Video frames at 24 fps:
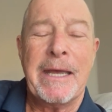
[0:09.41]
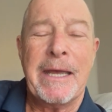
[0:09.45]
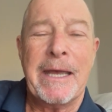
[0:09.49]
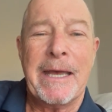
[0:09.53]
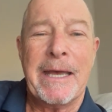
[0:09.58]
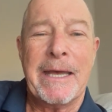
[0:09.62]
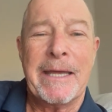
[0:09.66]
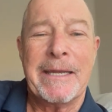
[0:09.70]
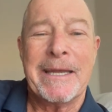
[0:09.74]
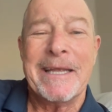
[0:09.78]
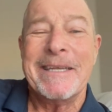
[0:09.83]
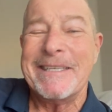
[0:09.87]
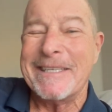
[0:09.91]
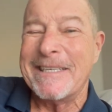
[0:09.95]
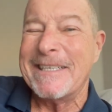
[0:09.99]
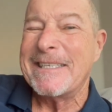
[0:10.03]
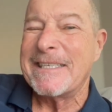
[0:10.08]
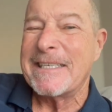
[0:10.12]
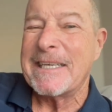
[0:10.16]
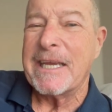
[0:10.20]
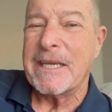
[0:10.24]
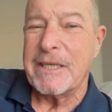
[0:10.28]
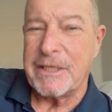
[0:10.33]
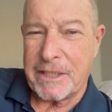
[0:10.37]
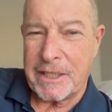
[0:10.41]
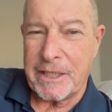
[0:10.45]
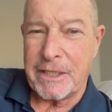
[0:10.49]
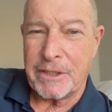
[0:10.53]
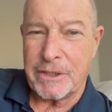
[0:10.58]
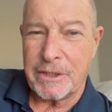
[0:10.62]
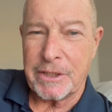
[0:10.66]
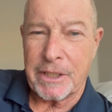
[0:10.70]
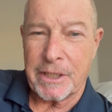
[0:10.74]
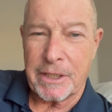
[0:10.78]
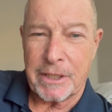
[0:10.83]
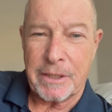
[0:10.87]
And I did say
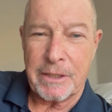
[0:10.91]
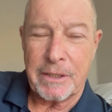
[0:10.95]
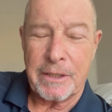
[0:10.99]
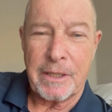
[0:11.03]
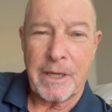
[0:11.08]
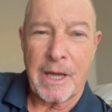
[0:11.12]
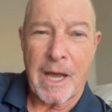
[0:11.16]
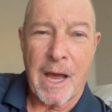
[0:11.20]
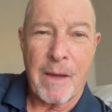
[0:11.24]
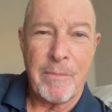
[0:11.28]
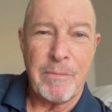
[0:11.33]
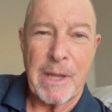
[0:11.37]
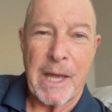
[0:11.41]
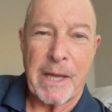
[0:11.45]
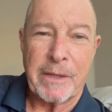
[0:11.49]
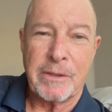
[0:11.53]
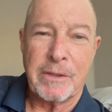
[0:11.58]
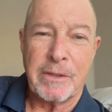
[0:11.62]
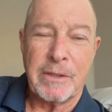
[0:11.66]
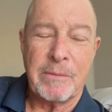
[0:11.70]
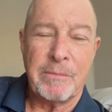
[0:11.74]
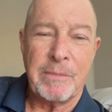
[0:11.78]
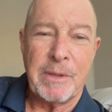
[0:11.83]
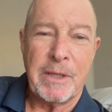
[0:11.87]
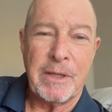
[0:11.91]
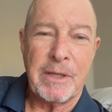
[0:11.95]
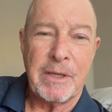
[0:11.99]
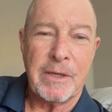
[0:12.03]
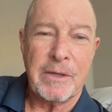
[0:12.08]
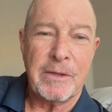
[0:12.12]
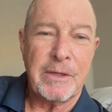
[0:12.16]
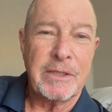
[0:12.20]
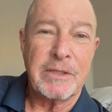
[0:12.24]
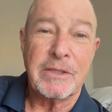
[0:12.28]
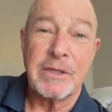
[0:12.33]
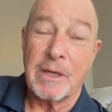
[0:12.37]
teaching. I'm not going to be
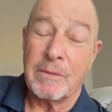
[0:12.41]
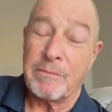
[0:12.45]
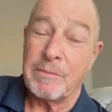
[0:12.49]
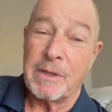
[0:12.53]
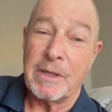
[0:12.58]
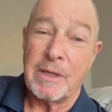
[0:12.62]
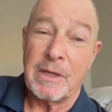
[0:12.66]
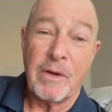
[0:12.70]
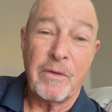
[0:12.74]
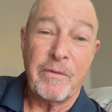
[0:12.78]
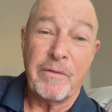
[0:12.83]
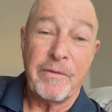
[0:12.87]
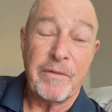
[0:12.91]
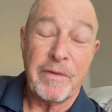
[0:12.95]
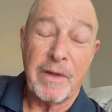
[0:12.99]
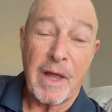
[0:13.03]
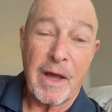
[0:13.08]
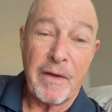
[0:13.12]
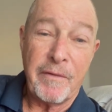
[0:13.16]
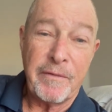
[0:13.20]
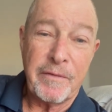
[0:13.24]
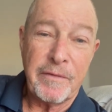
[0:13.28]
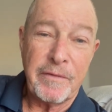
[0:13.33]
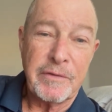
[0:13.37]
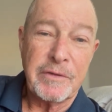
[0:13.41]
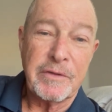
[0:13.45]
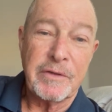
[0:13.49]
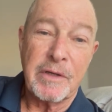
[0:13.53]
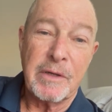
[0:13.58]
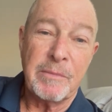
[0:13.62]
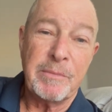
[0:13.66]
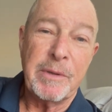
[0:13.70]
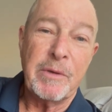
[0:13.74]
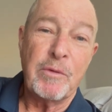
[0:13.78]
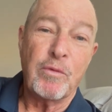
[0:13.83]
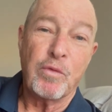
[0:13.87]
there. It's going to be no fluff. It's
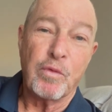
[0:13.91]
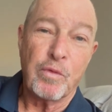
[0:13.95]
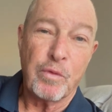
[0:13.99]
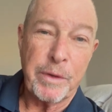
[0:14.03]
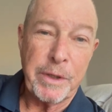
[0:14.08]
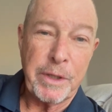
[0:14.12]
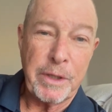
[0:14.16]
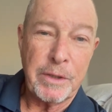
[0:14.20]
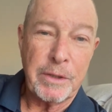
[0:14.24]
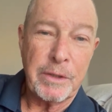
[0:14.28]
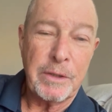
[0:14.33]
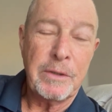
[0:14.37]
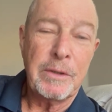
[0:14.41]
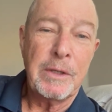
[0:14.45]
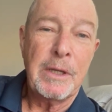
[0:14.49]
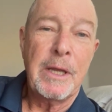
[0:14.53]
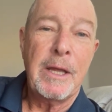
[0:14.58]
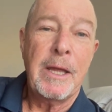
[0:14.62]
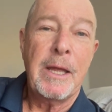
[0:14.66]
going to be real.